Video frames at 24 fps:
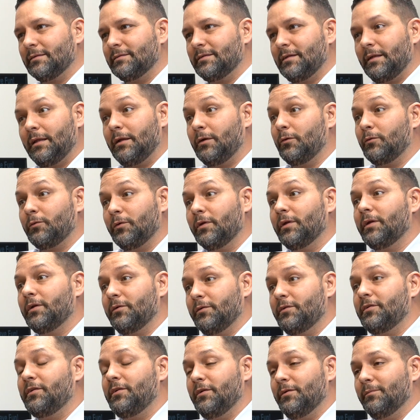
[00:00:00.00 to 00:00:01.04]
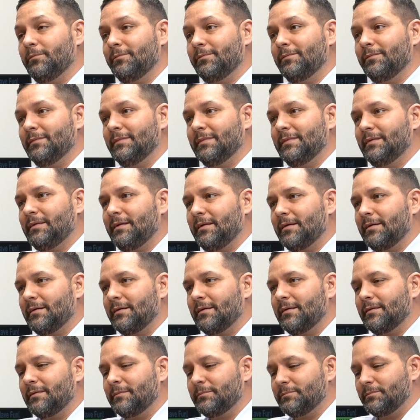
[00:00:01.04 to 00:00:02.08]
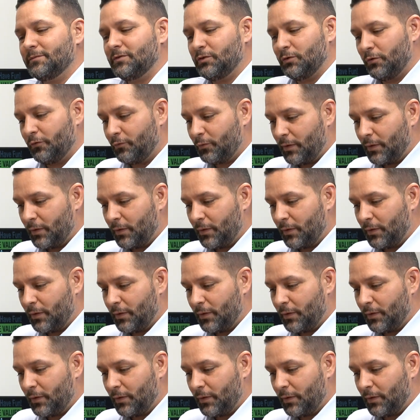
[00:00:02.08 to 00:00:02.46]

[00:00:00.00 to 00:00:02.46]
So they don't really know what to do. So